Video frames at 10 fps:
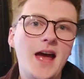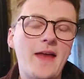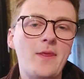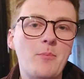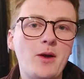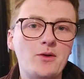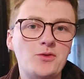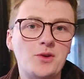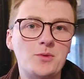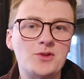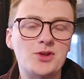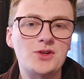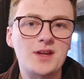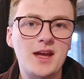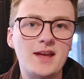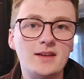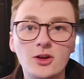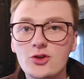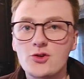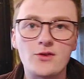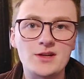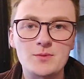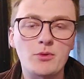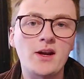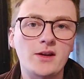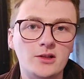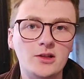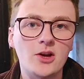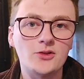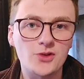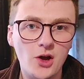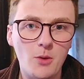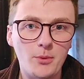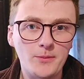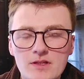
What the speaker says: and the poetry was just a luxury sprinkle on top.